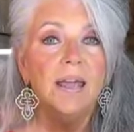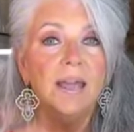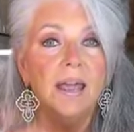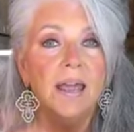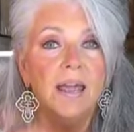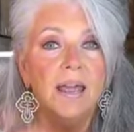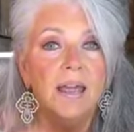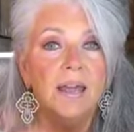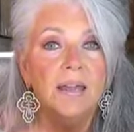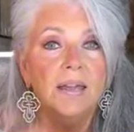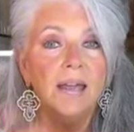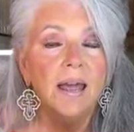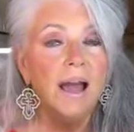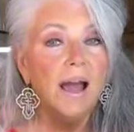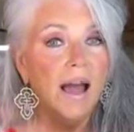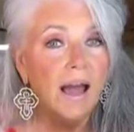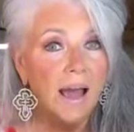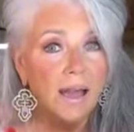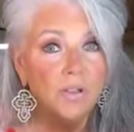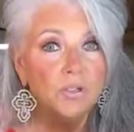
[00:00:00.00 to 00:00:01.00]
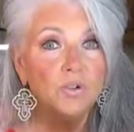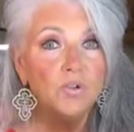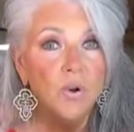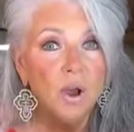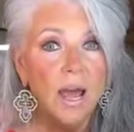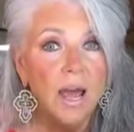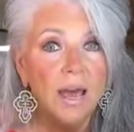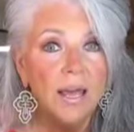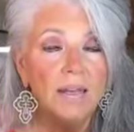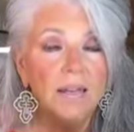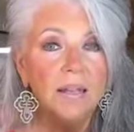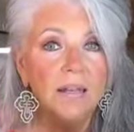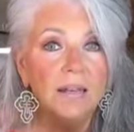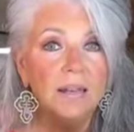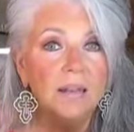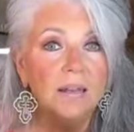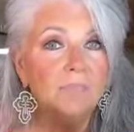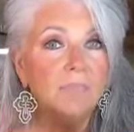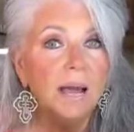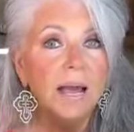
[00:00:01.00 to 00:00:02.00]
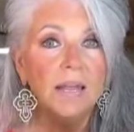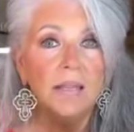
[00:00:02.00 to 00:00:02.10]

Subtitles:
and I tried it, and my